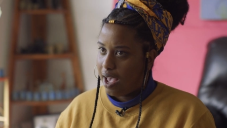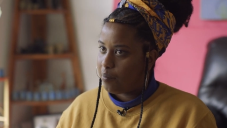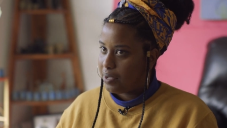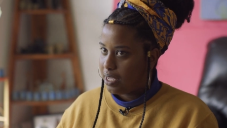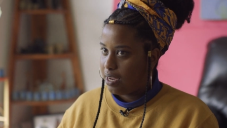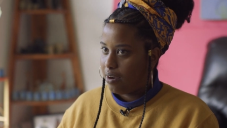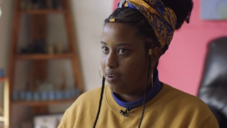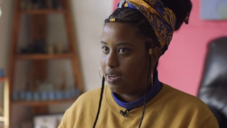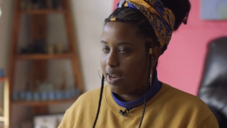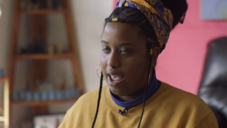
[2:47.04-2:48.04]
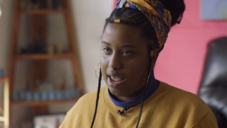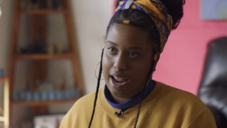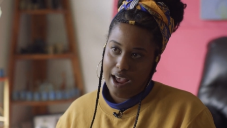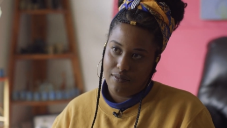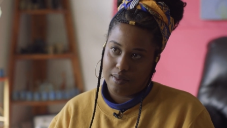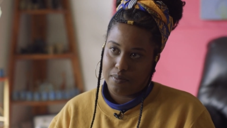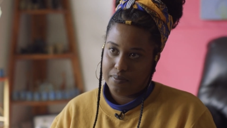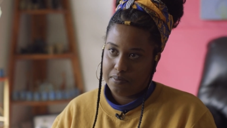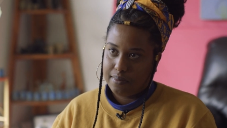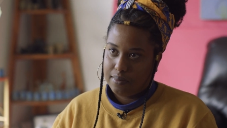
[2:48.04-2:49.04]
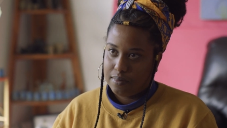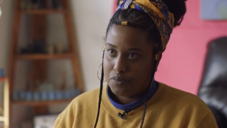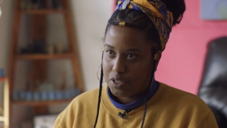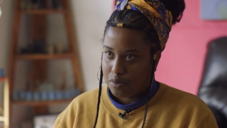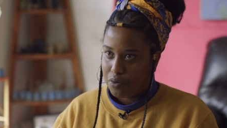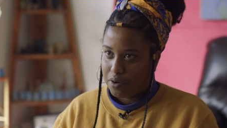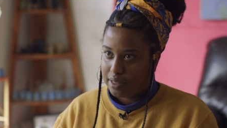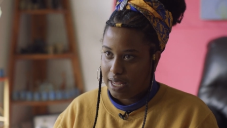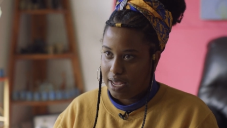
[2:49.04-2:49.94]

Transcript: I'm here and, and have them support